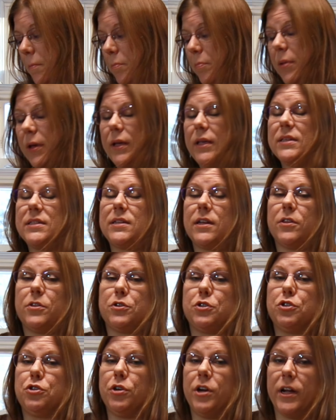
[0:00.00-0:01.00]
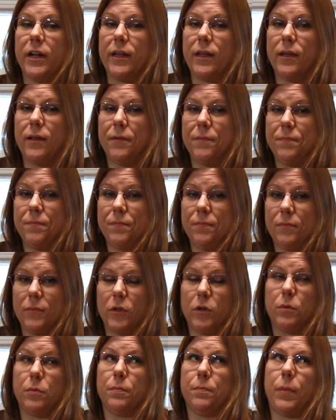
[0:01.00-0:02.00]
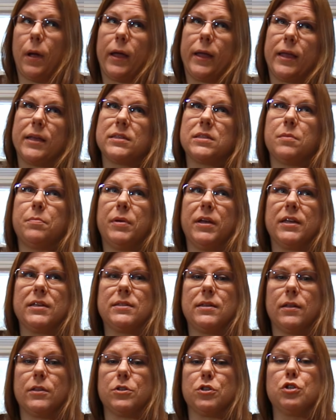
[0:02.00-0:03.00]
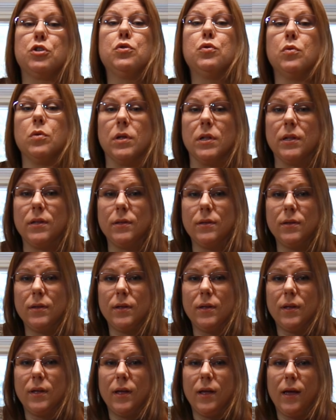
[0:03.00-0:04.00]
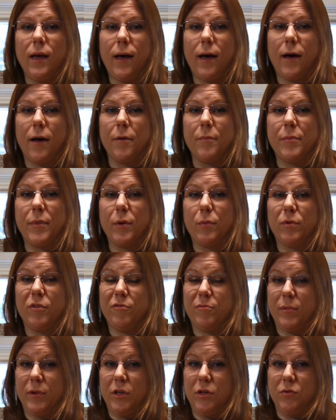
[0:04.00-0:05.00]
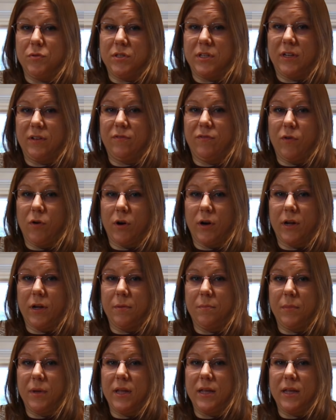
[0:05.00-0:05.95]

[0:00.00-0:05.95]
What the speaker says: Biggest other trick, or I guess the biggest other tool that we've been using for him